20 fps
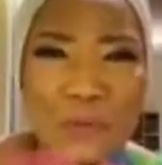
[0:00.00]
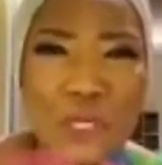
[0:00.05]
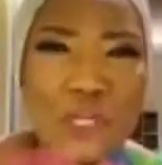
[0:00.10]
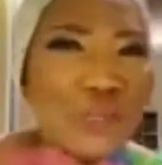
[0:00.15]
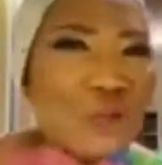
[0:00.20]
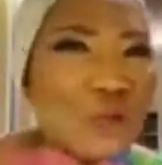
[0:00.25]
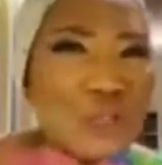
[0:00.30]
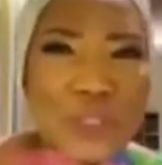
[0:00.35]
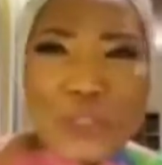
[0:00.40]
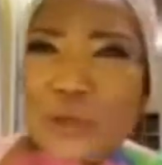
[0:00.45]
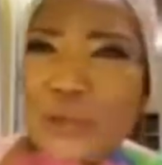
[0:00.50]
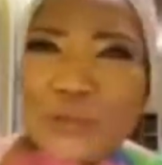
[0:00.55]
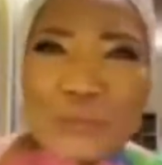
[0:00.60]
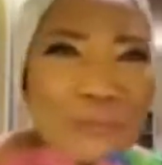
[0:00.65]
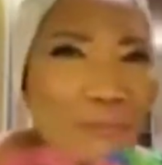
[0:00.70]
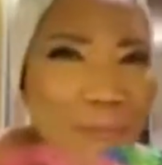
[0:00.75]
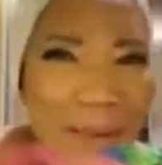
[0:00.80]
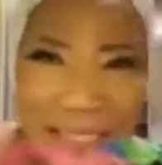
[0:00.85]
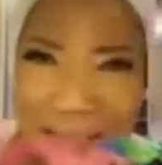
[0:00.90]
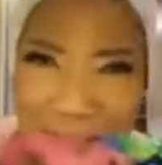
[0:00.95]
It does
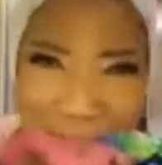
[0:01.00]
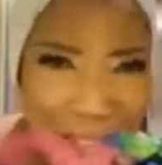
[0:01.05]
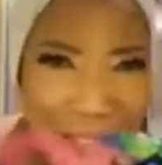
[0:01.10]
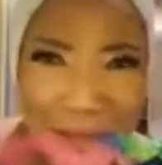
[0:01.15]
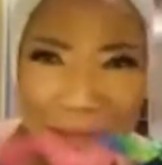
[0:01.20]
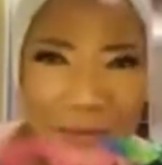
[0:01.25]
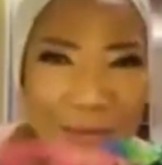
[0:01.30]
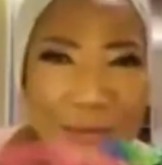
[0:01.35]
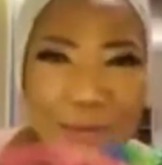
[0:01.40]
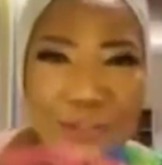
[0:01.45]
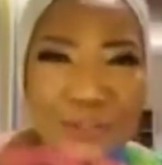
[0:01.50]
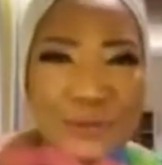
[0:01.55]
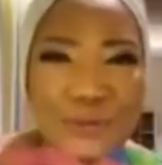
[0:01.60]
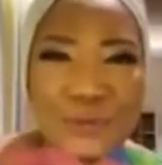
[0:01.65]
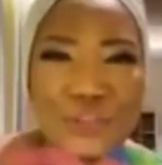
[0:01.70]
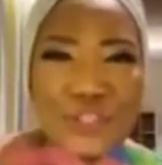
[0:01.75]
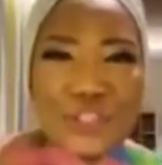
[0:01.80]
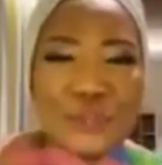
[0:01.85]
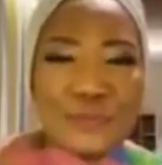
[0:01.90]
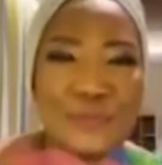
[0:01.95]
not matter the
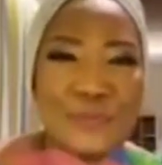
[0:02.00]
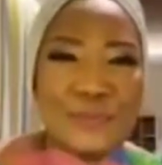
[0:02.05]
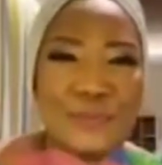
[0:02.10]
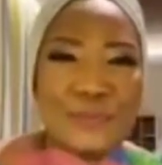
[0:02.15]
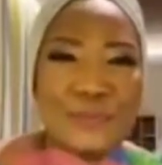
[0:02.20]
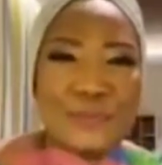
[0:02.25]
relationship.